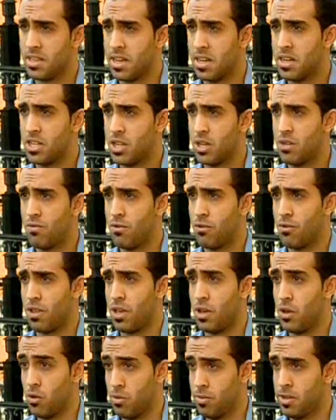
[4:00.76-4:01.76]
detection for
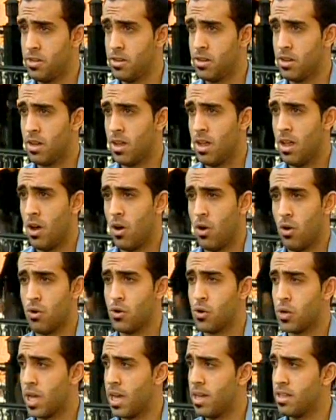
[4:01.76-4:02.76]
the human,
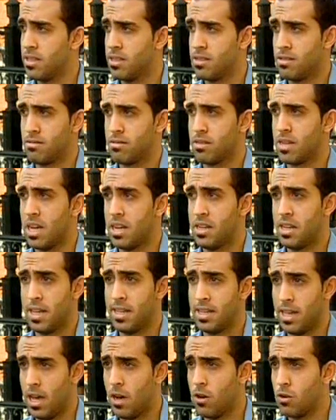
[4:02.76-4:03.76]
or you can get
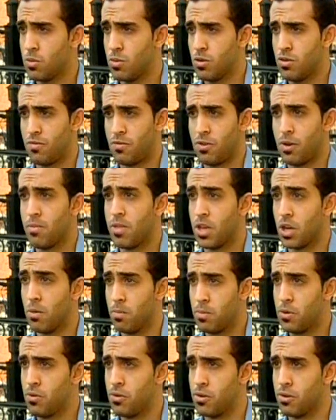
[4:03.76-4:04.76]
an output from the
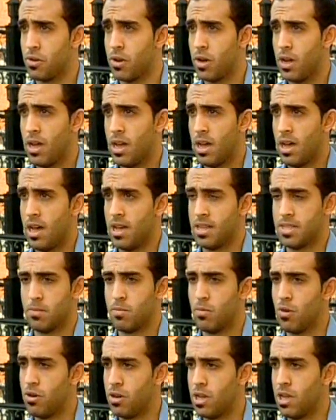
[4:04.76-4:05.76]
computer as a
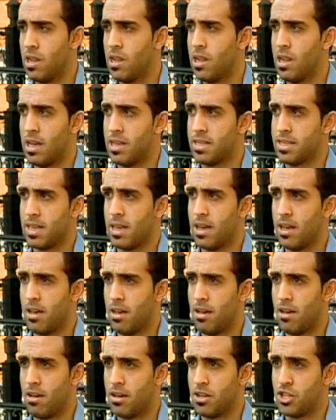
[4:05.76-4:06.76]
model, as
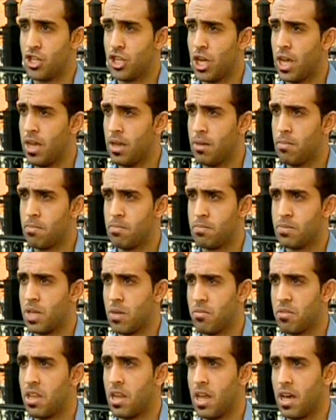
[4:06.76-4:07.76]
a shape,
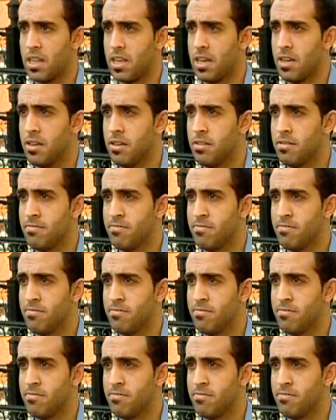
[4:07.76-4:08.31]
something like that.